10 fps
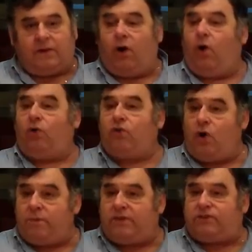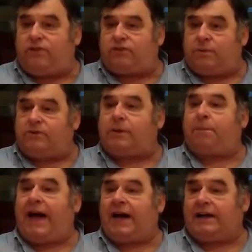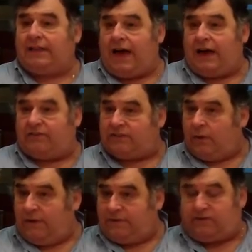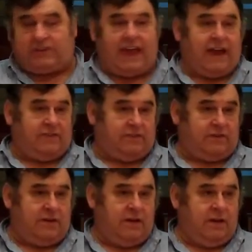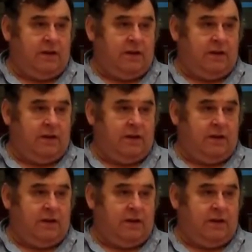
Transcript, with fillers: The whole Roman system is a pack of lies. Now understand.